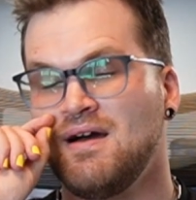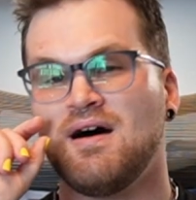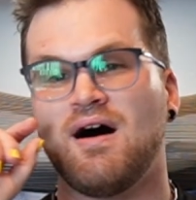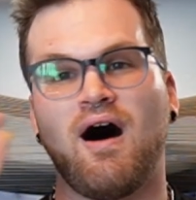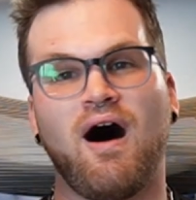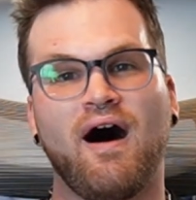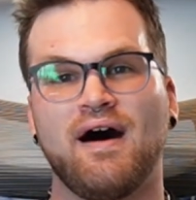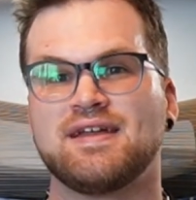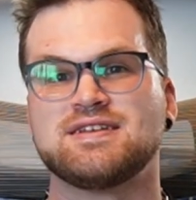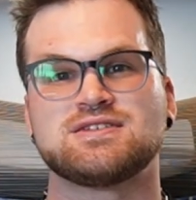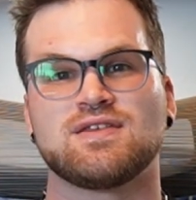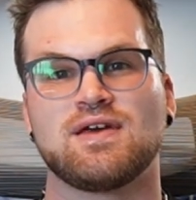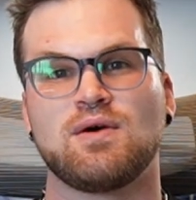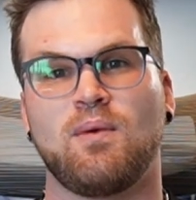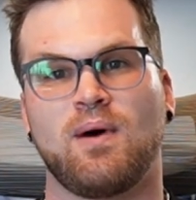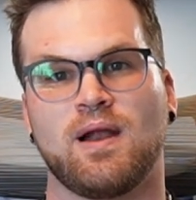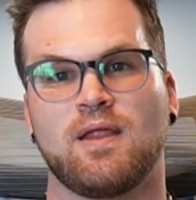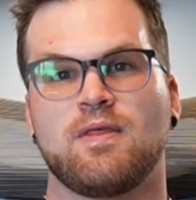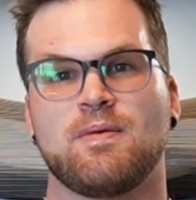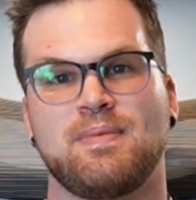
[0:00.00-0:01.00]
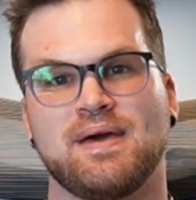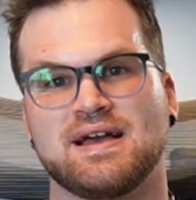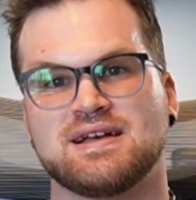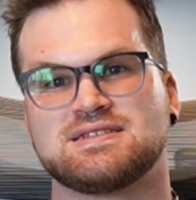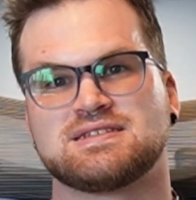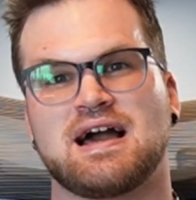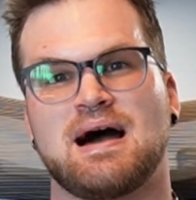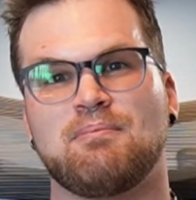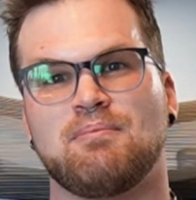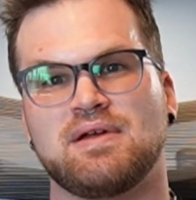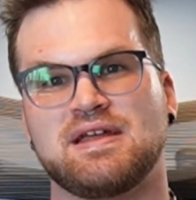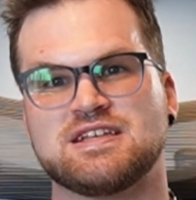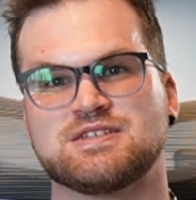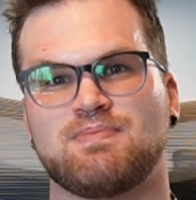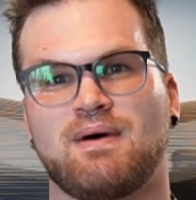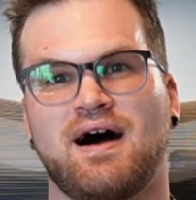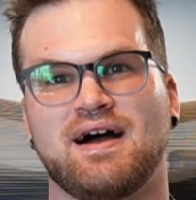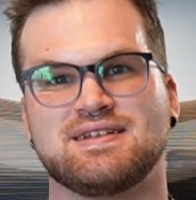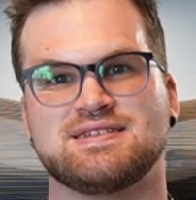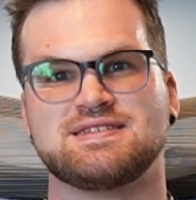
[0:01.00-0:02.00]
Honestly, one of the biggest companies
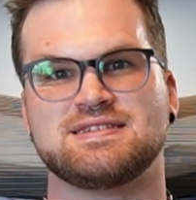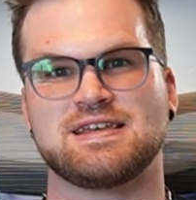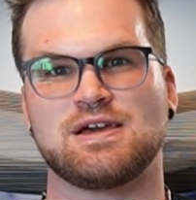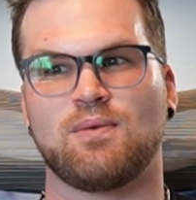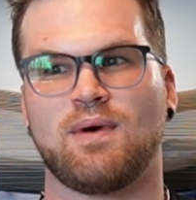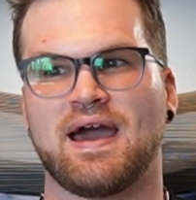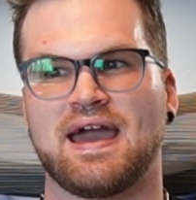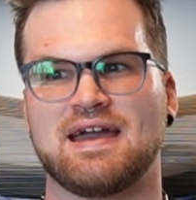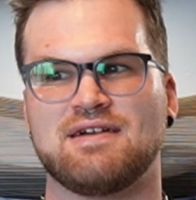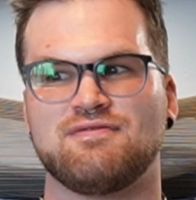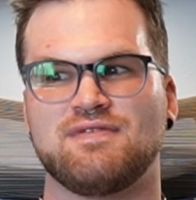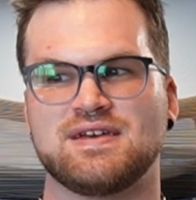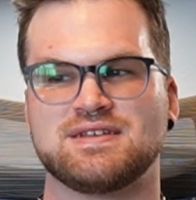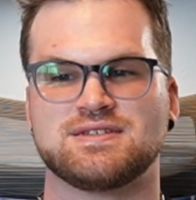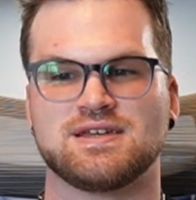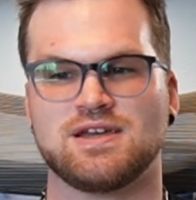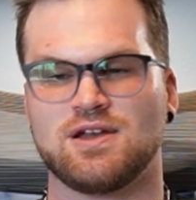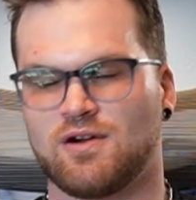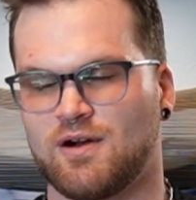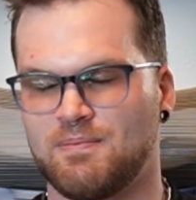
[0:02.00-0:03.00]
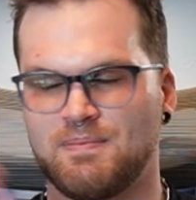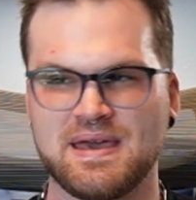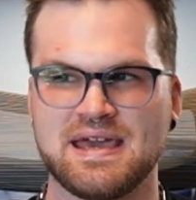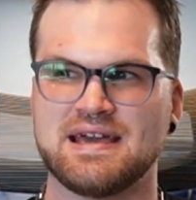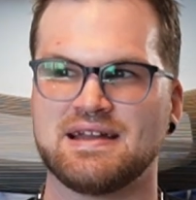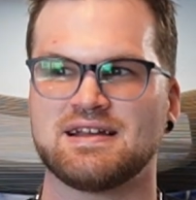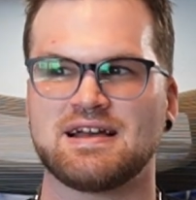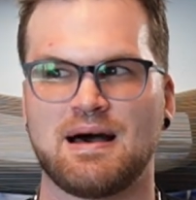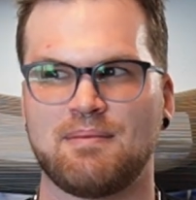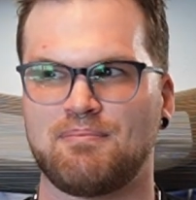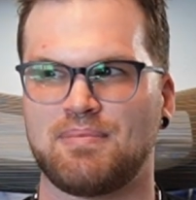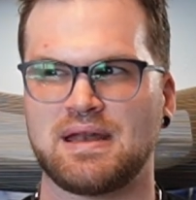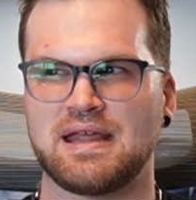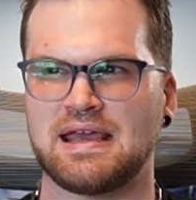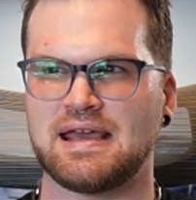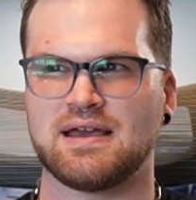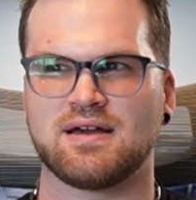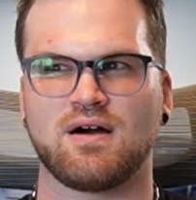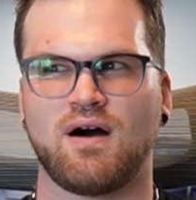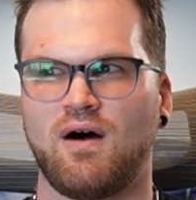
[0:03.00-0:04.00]
behind Z-Wave is a European
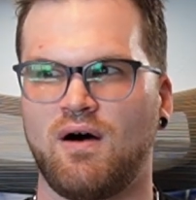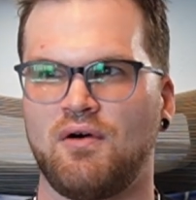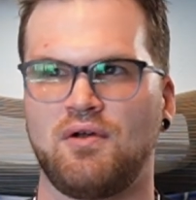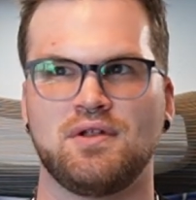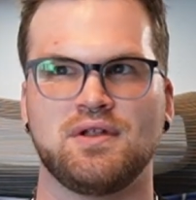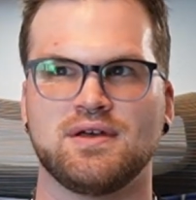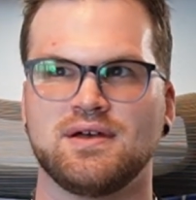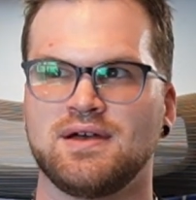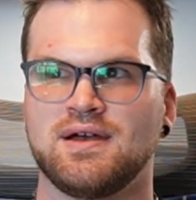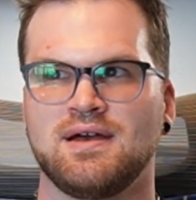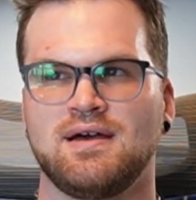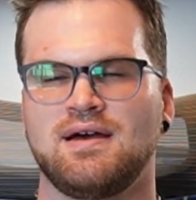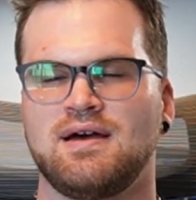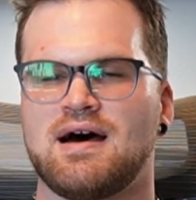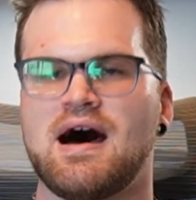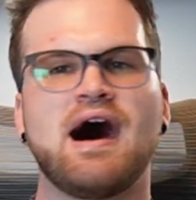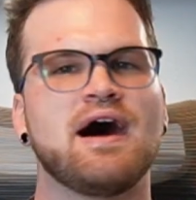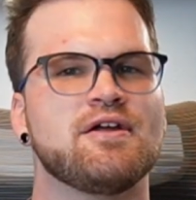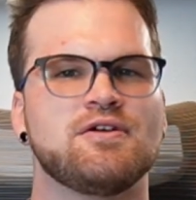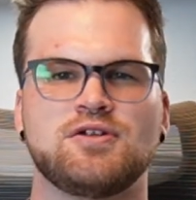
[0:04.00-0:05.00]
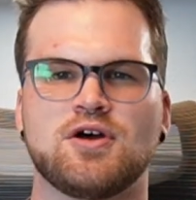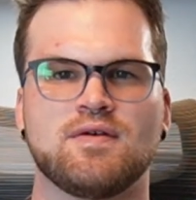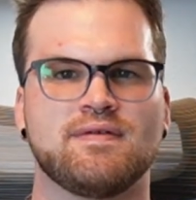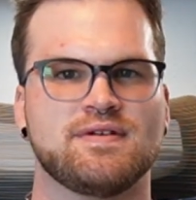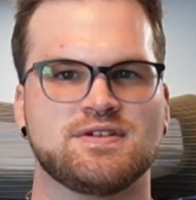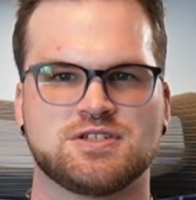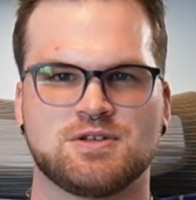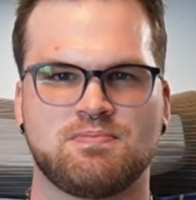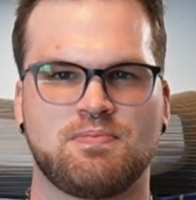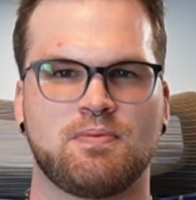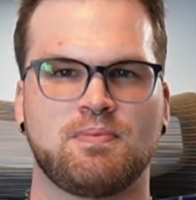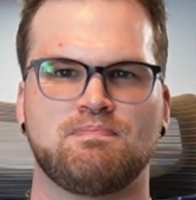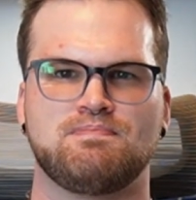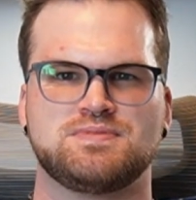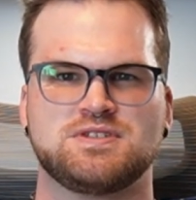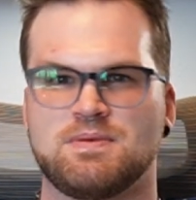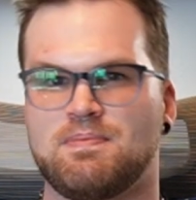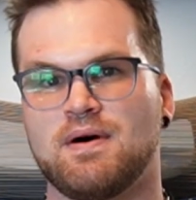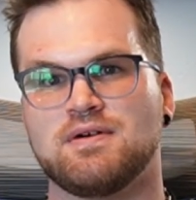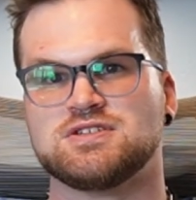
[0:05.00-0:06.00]
company called, I don't know if you're
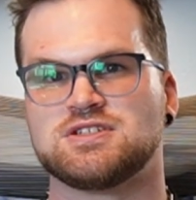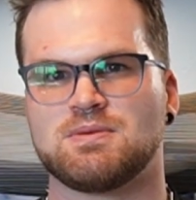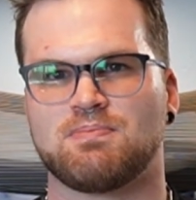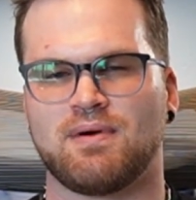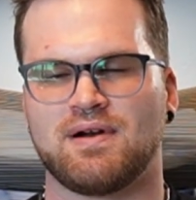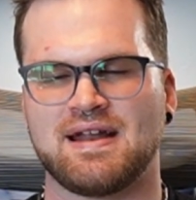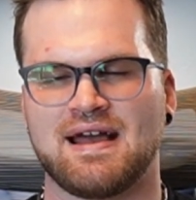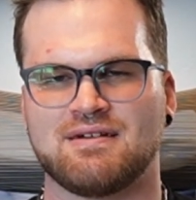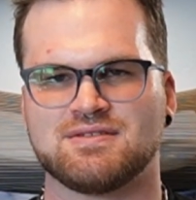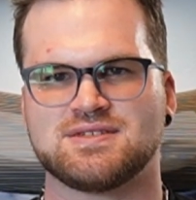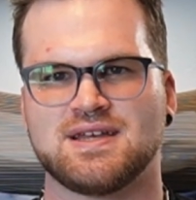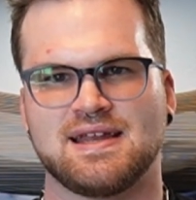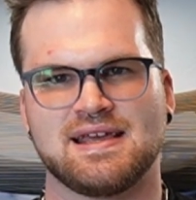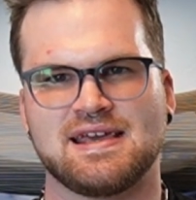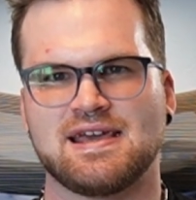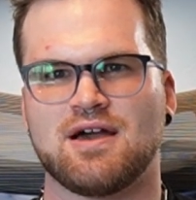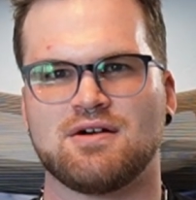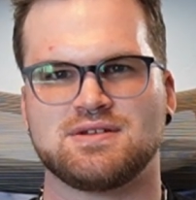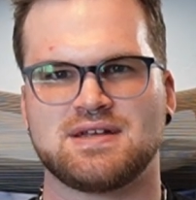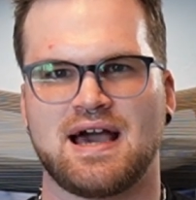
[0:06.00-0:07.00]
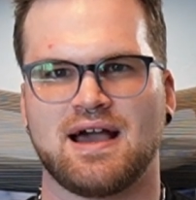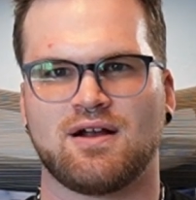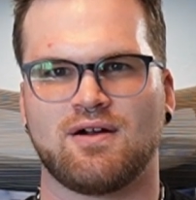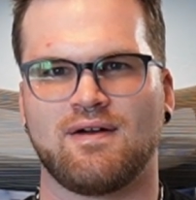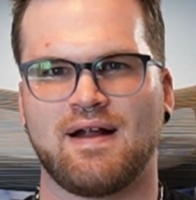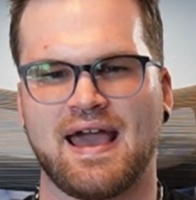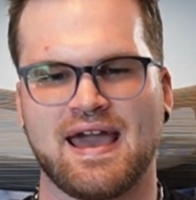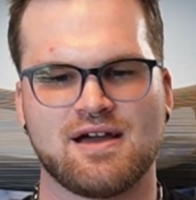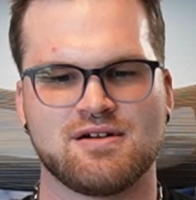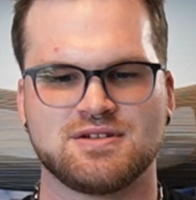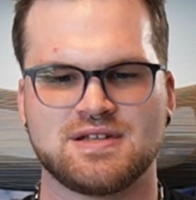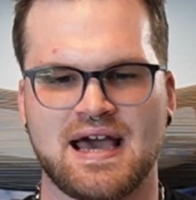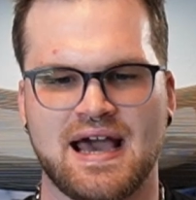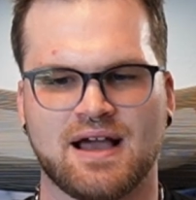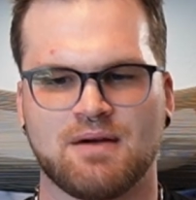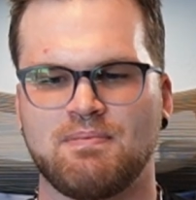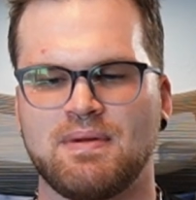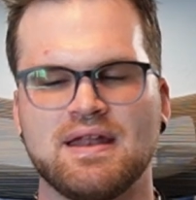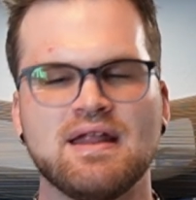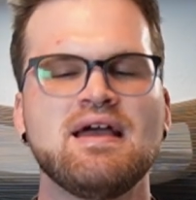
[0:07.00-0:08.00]
supposed to pronounce it EOTech or AOTech,
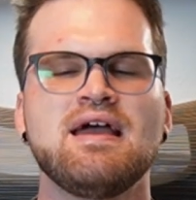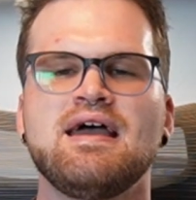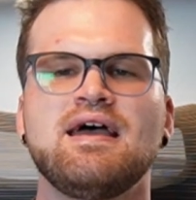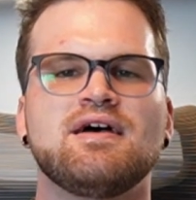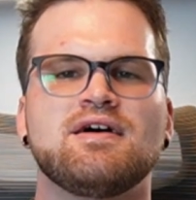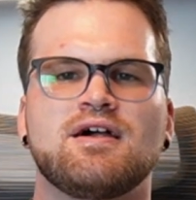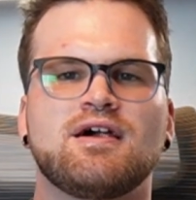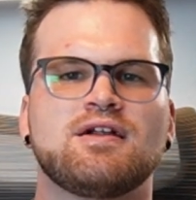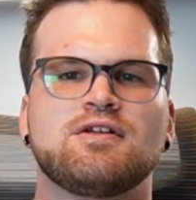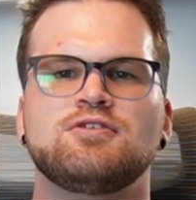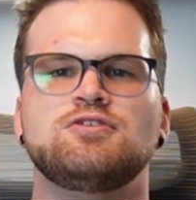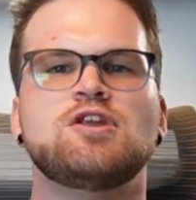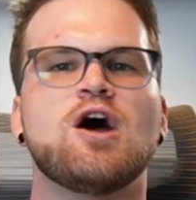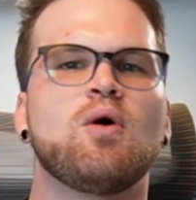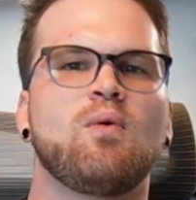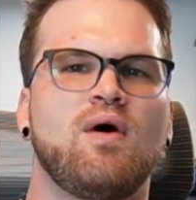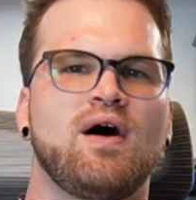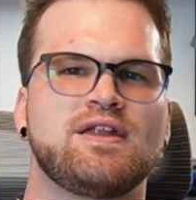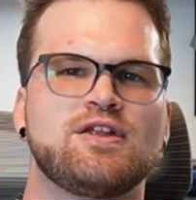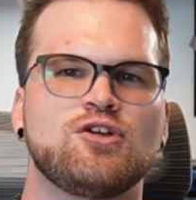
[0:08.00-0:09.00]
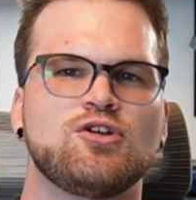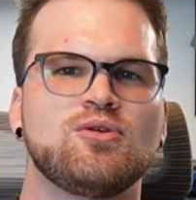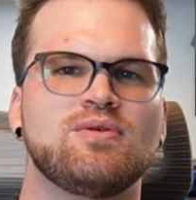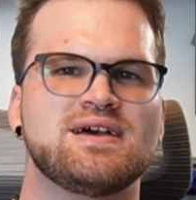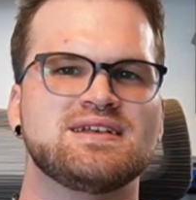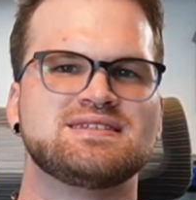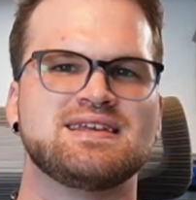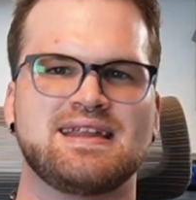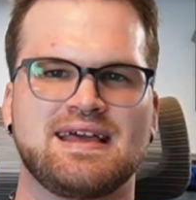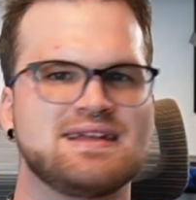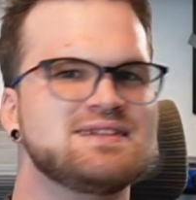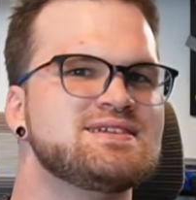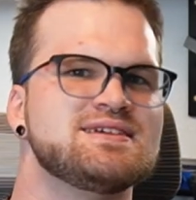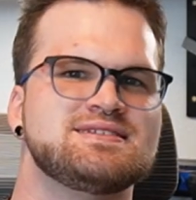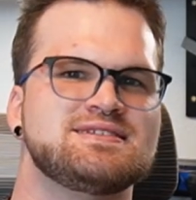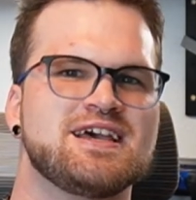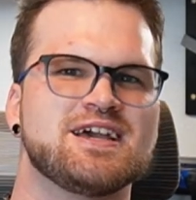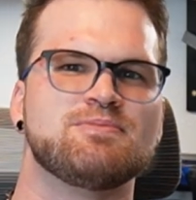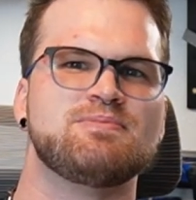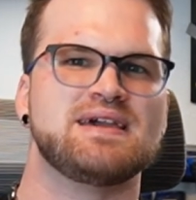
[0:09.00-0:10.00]
but no one who isn't into
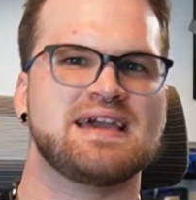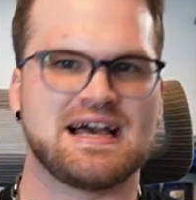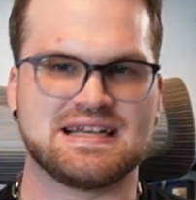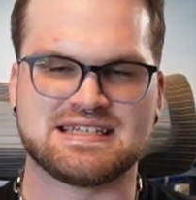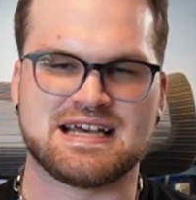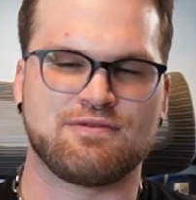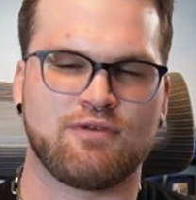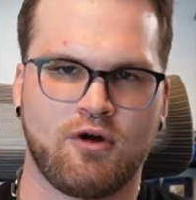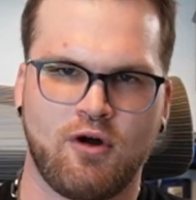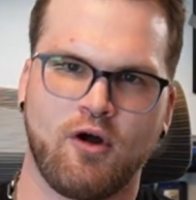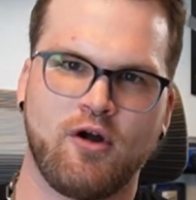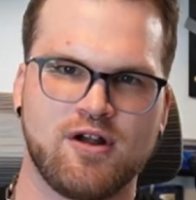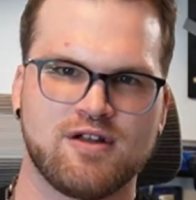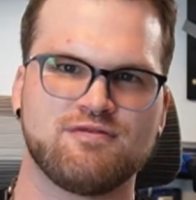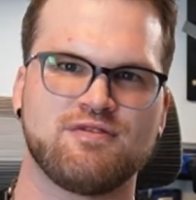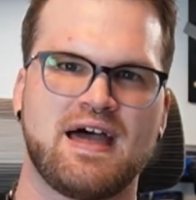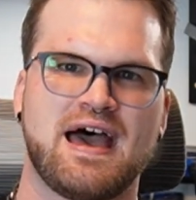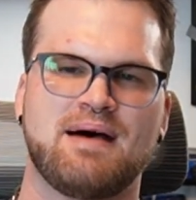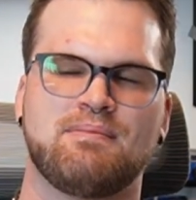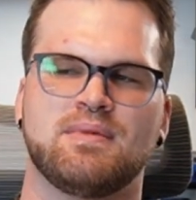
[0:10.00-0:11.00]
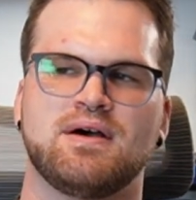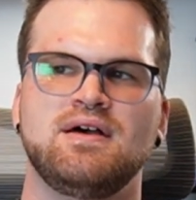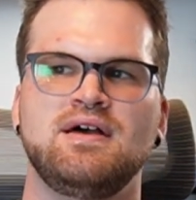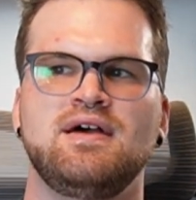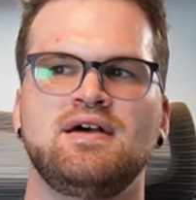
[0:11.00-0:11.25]
Zigbee has ever heard of them.